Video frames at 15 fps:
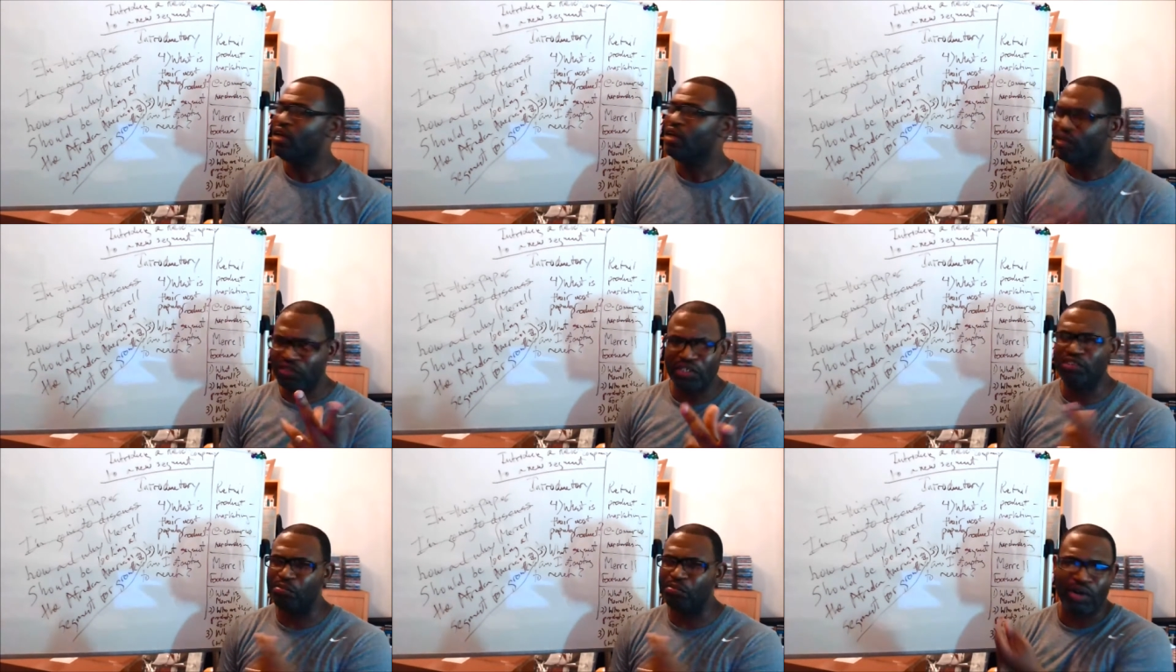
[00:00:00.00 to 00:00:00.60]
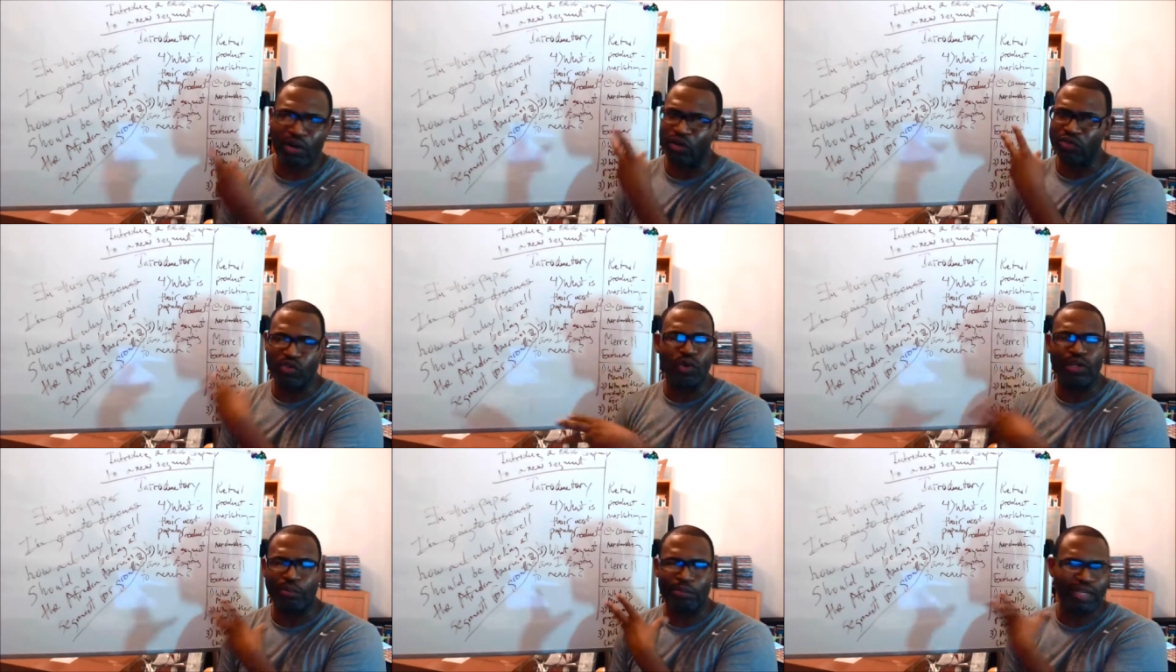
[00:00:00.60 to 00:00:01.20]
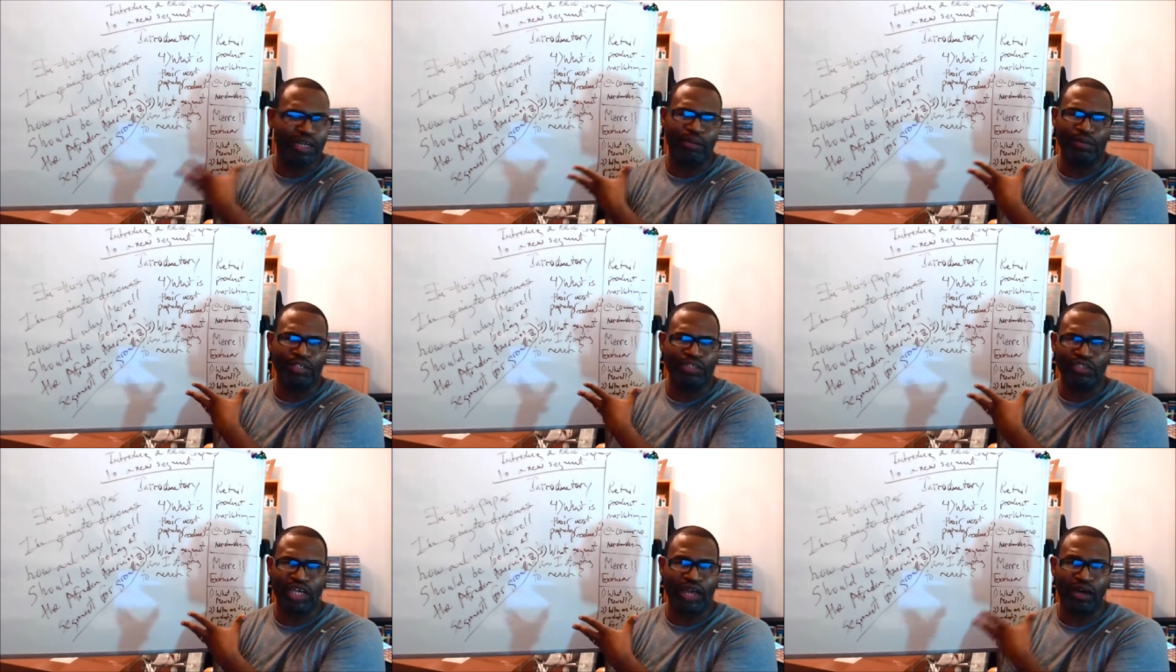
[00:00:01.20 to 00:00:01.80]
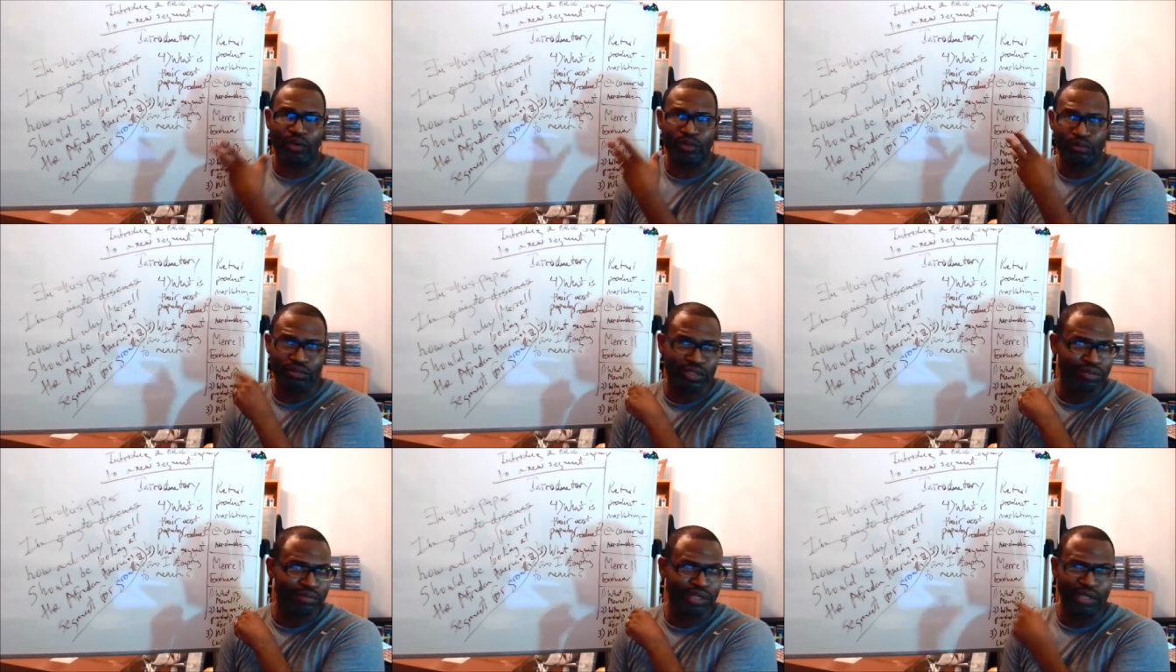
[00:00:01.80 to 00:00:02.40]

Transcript: since Merrell's going to be coming to town in